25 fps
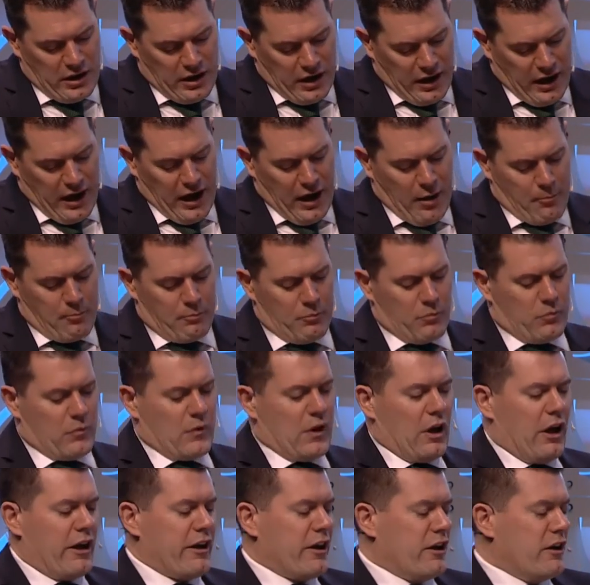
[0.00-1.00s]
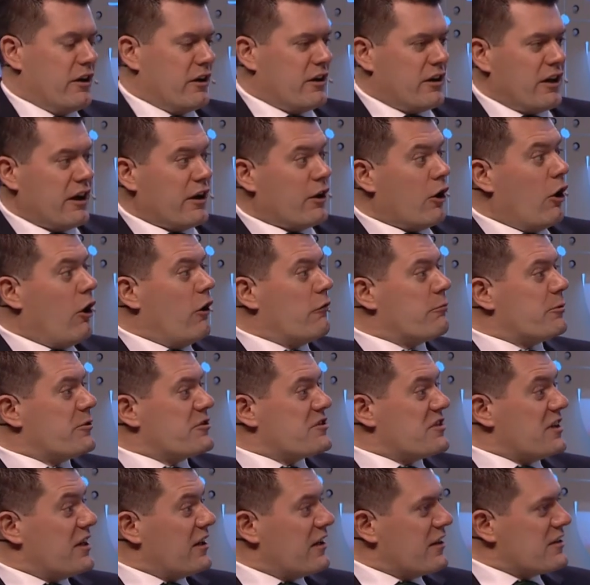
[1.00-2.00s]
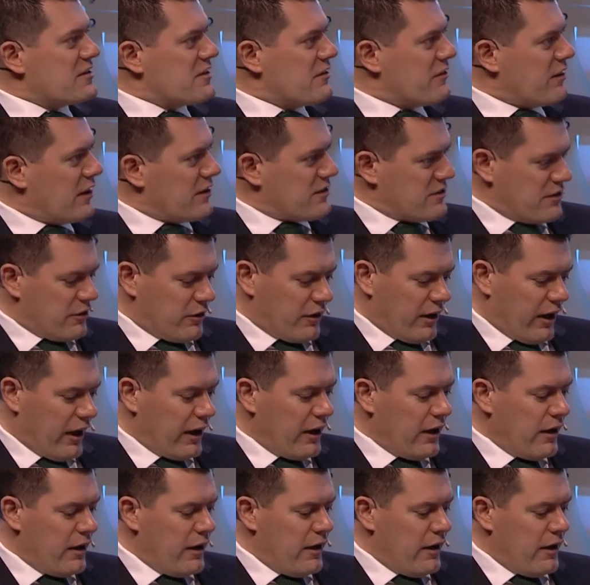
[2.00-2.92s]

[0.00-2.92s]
I'm going to kick off proceedings, if that's okay,